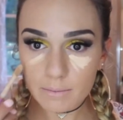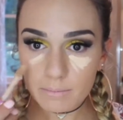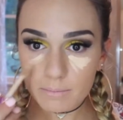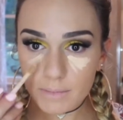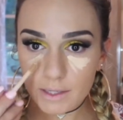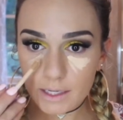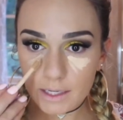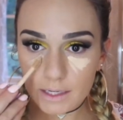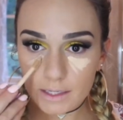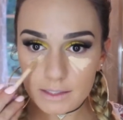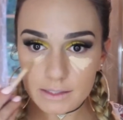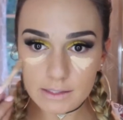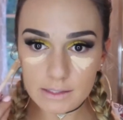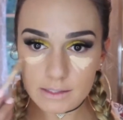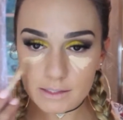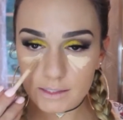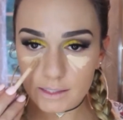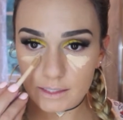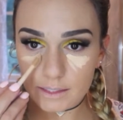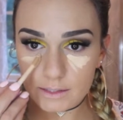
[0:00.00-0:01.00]

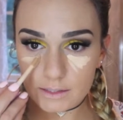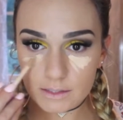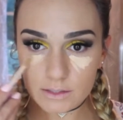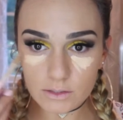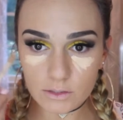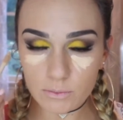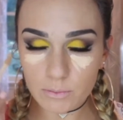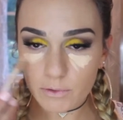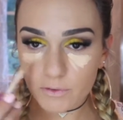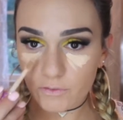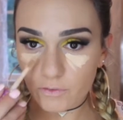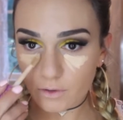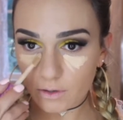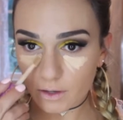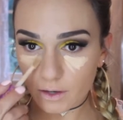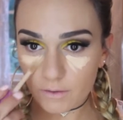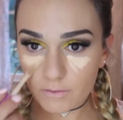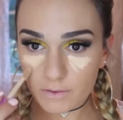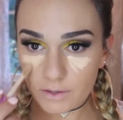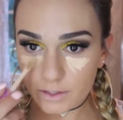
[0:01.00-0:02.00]
because it's super full
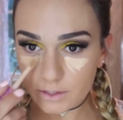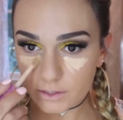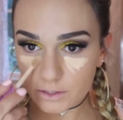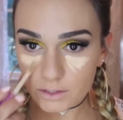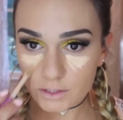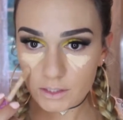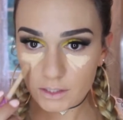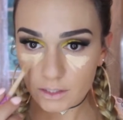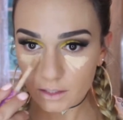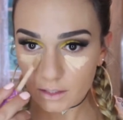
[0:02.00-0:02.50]
coverage.